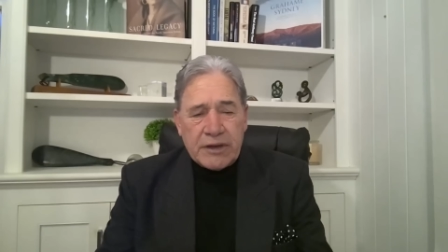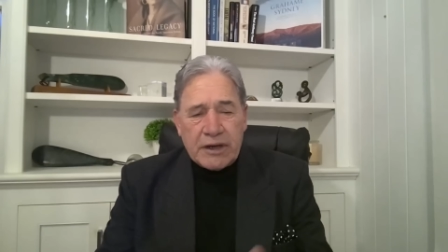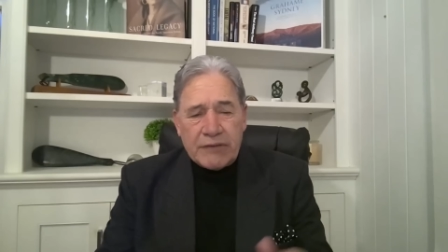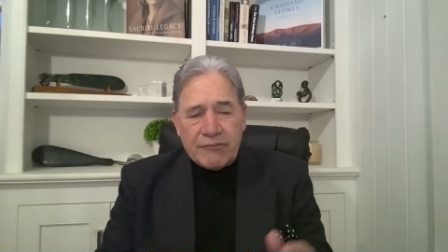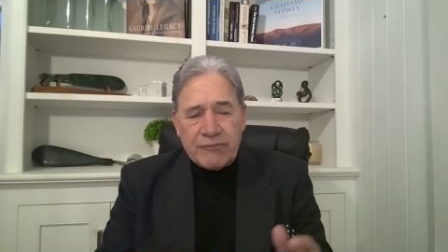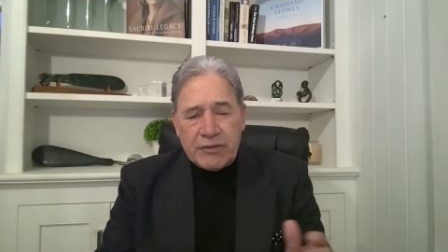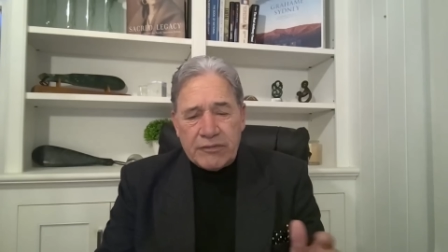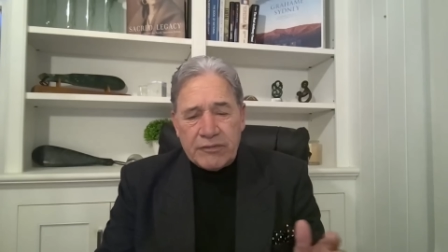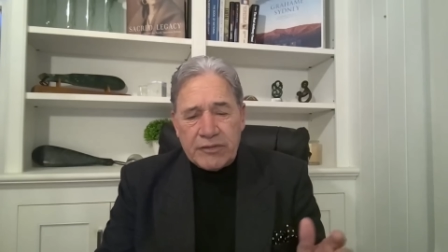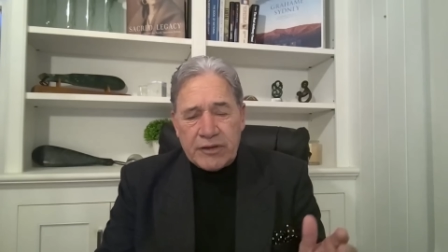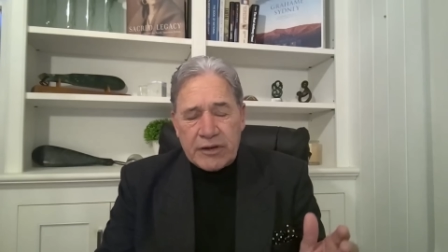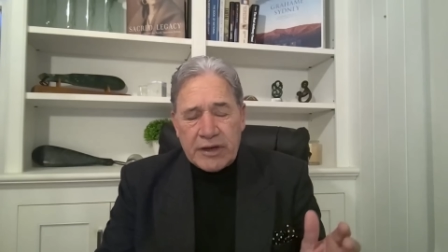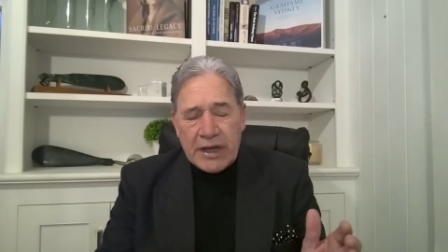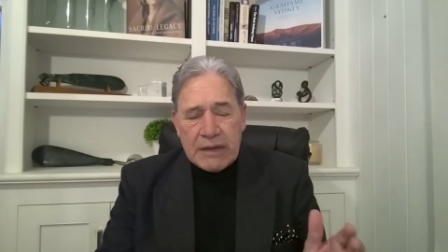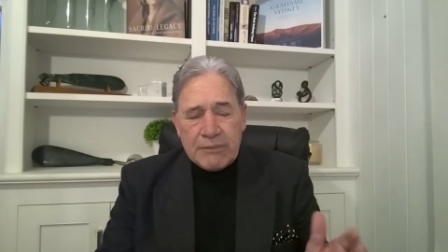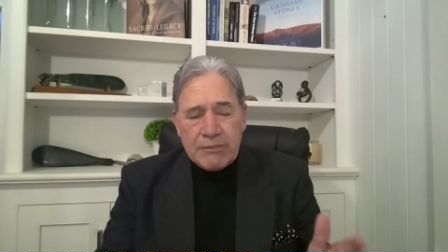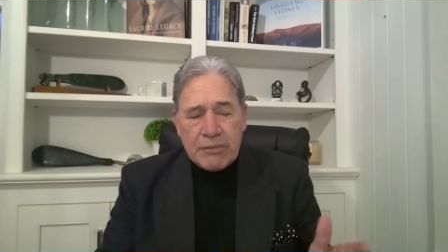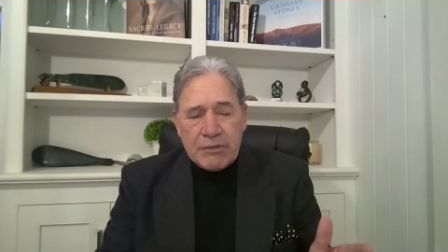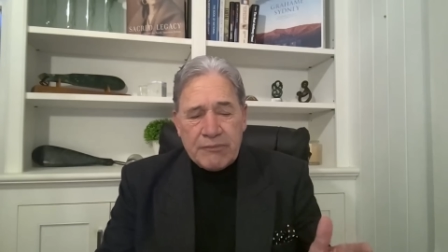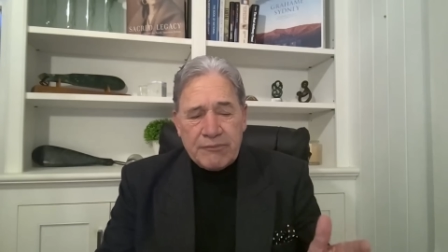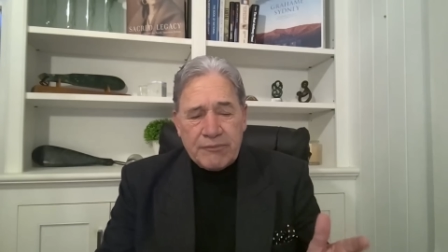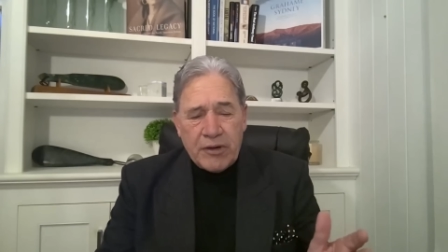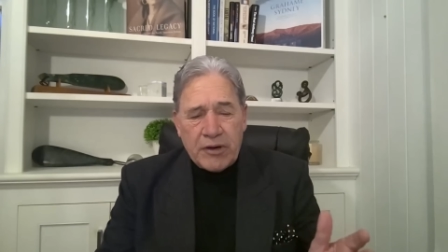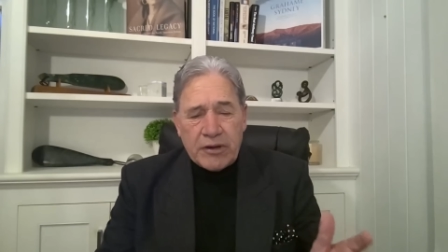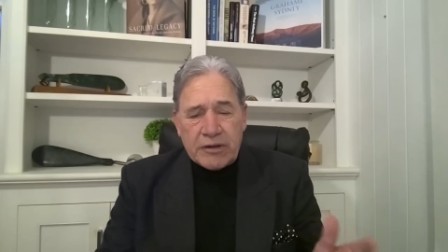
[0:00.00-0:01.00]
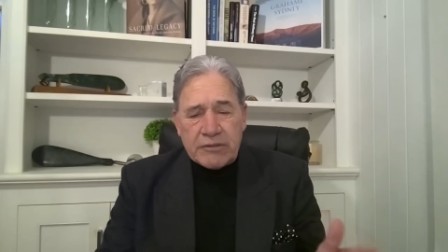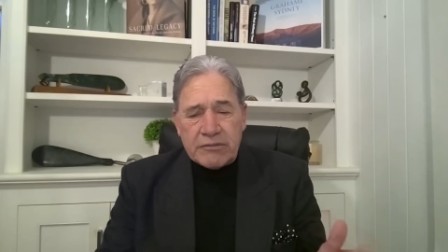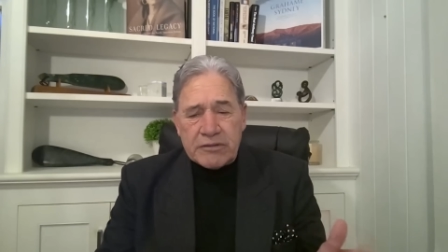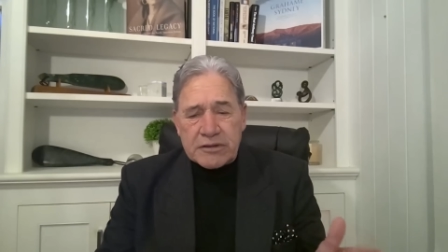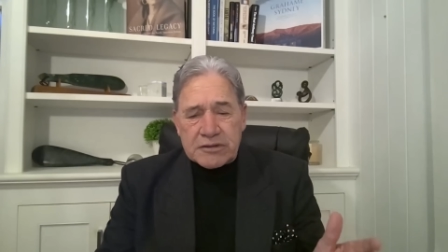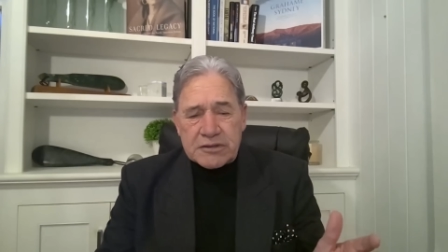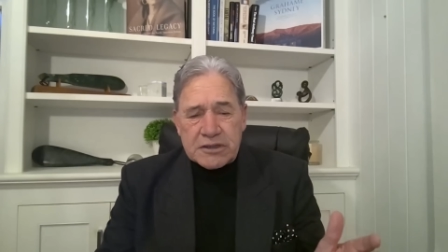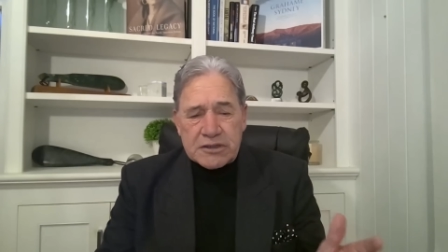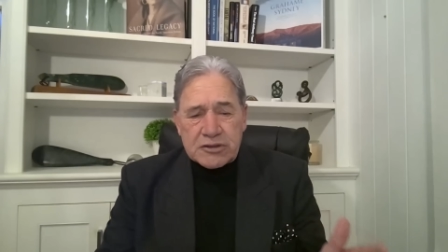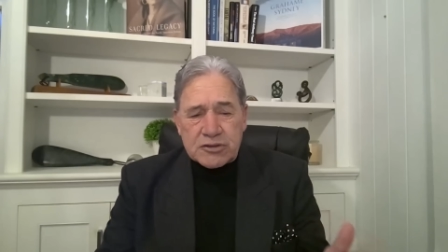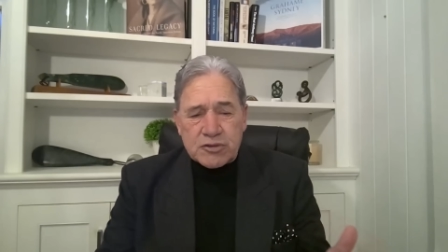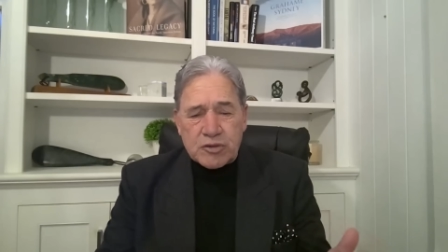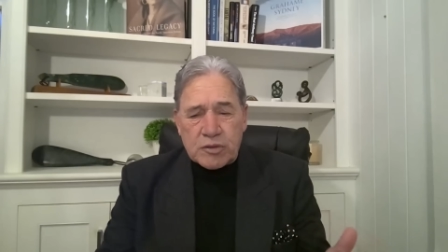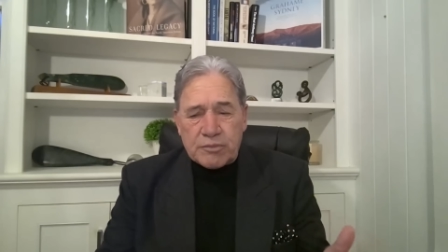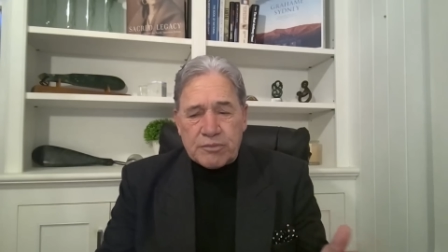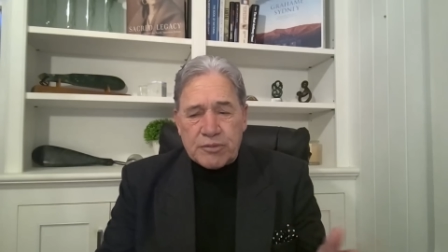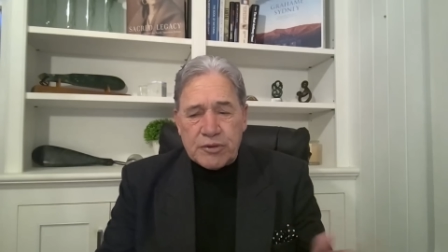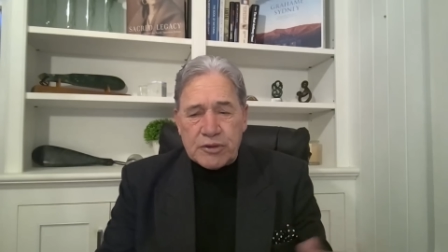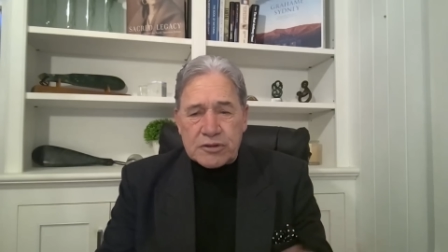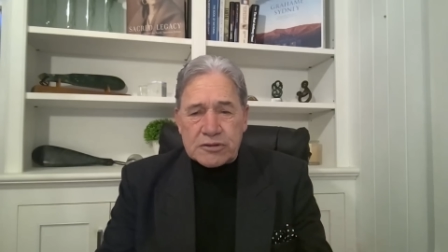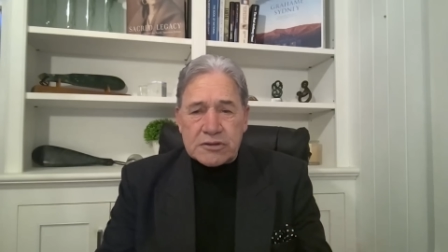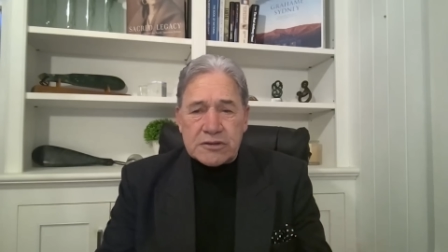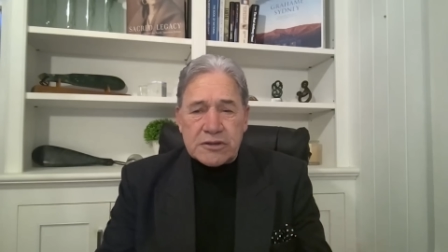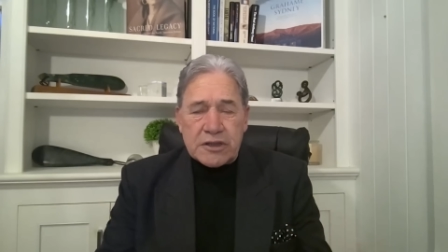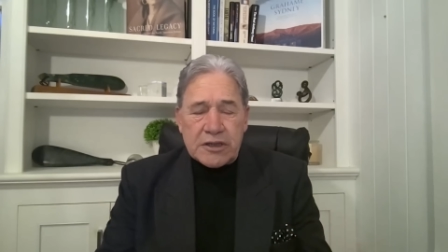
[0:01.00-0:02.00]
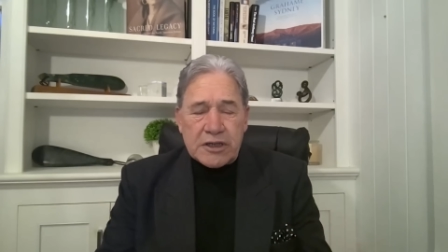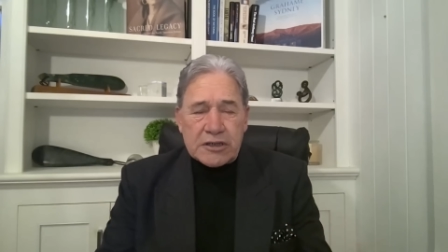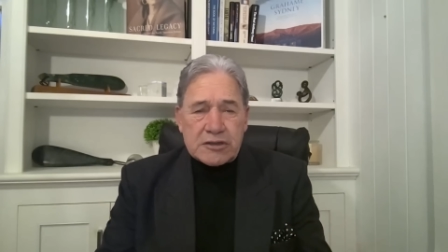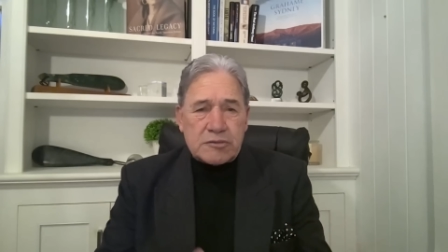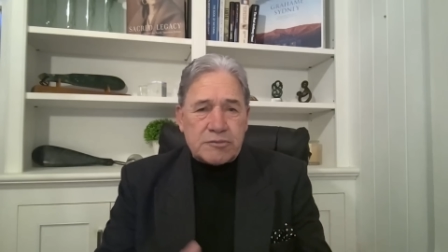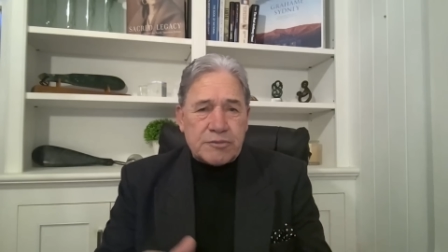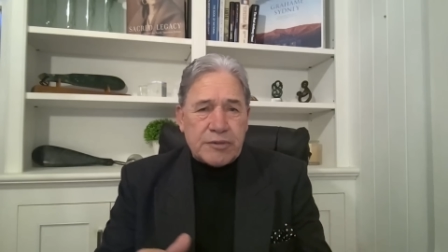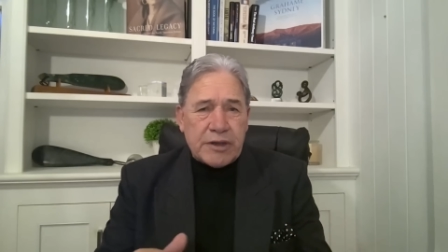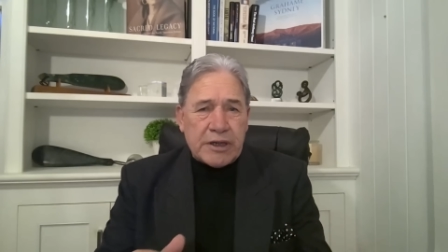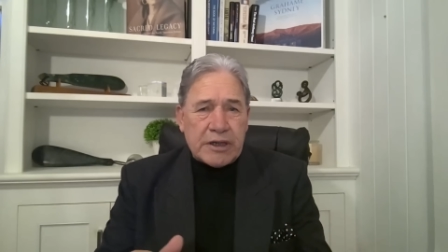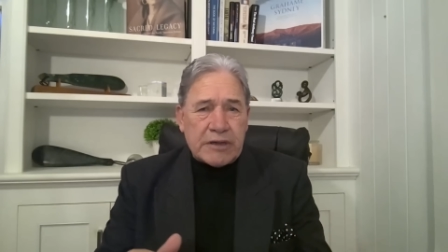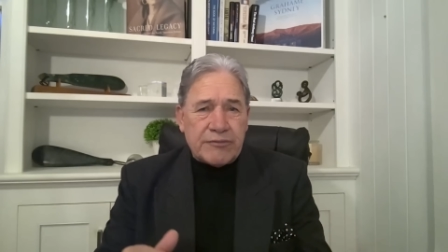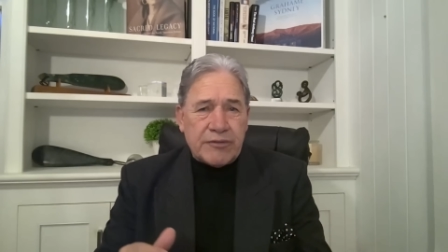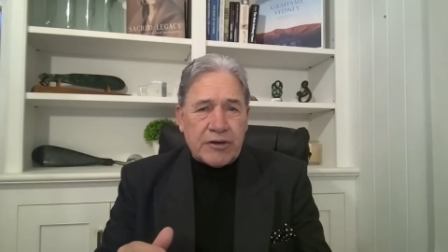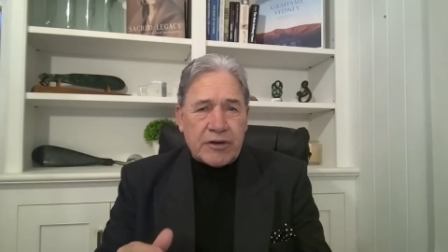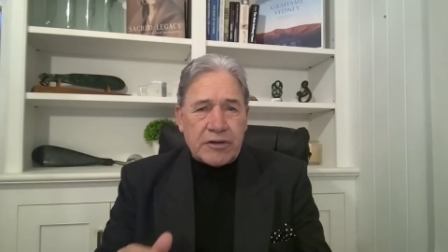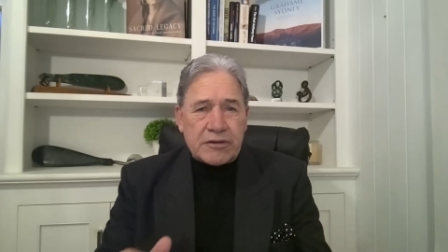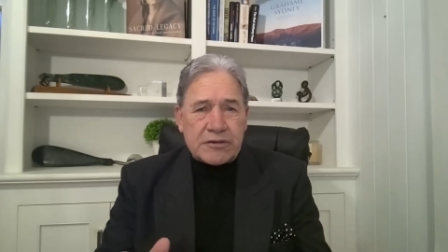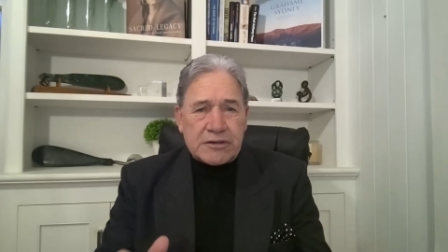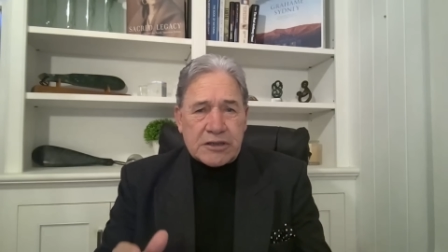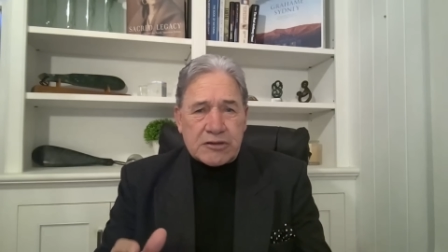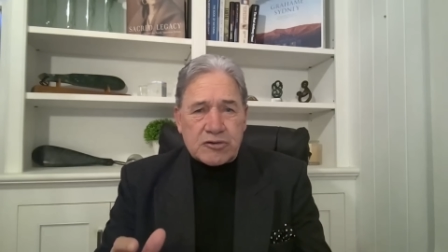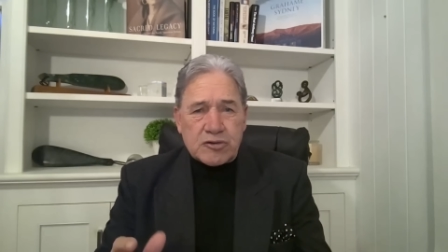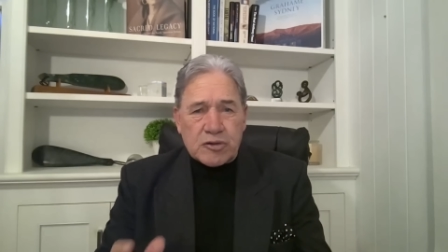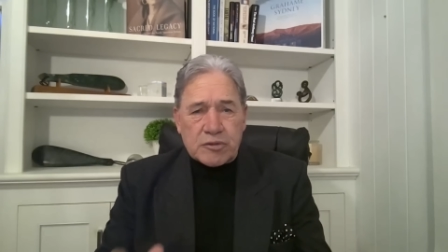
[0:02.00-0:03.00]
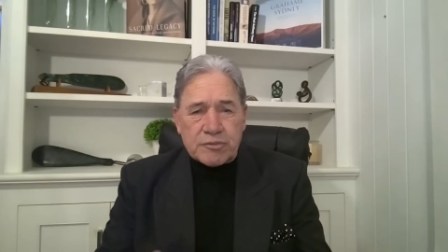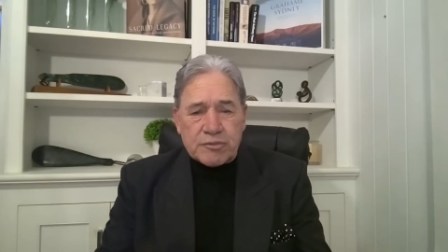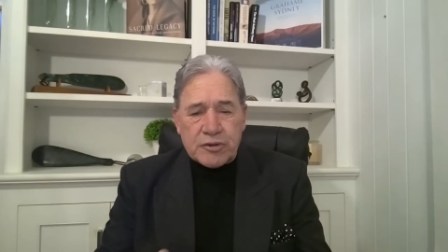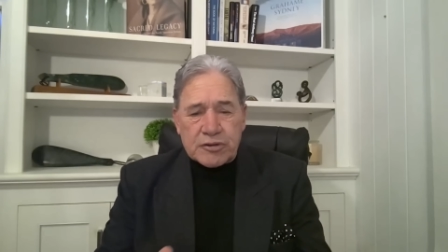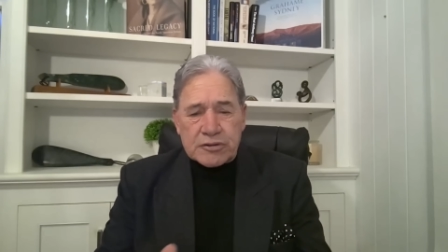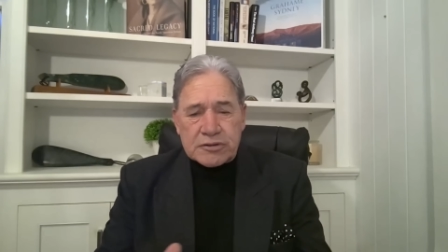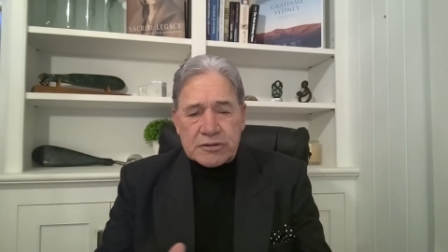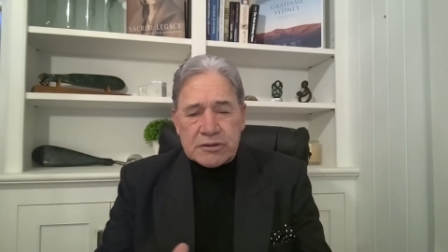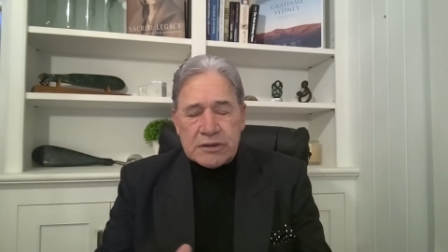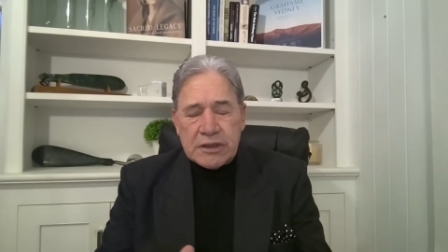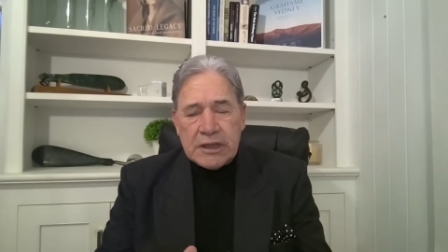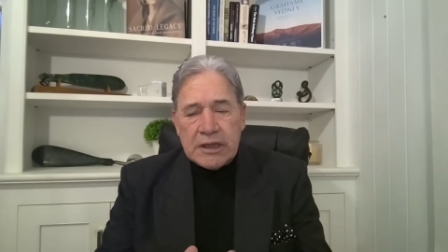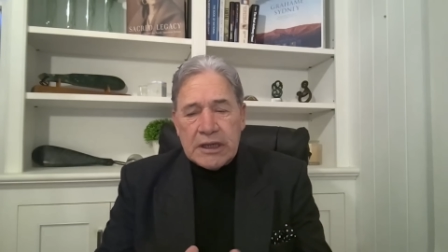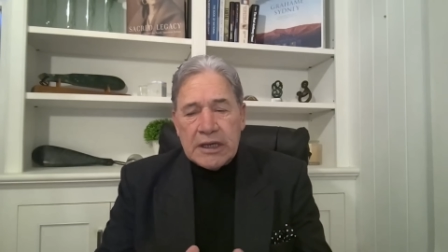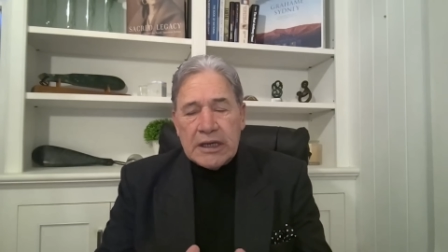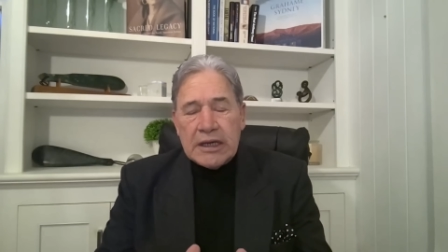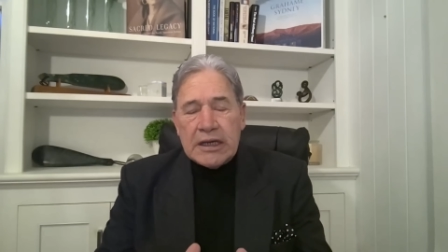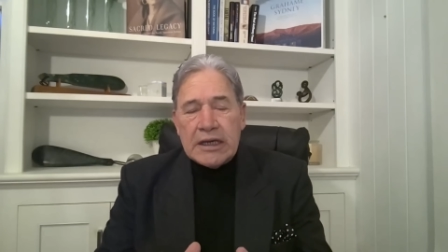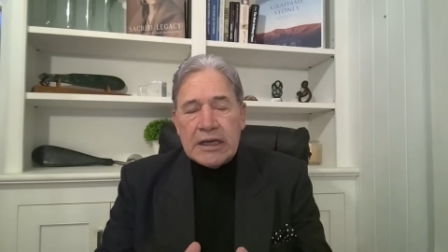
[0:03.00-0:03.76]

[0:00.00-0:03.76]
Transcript: The, the, the Labour voter is this sort of person, the National Party voter is that sort of person.